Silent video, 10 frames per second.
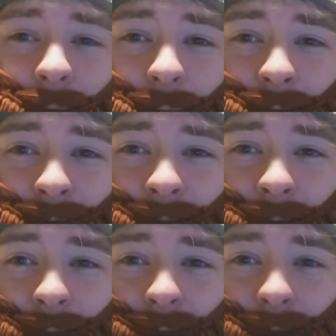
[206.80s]
And
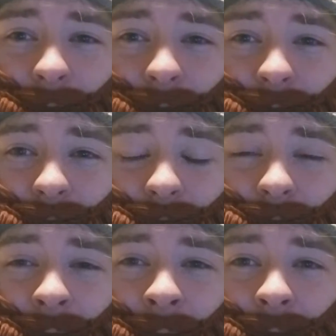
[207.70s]
uh,
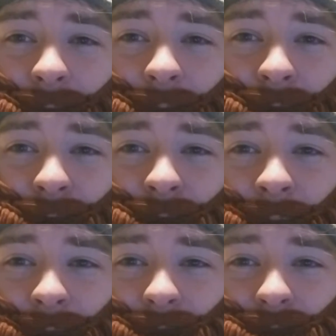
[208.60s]
yeah, have a good
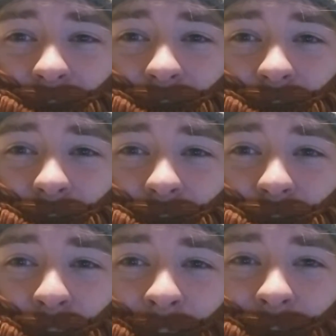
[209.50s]
night.
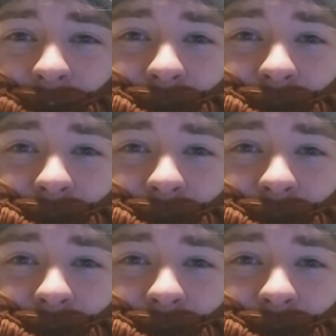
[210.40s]
Bye.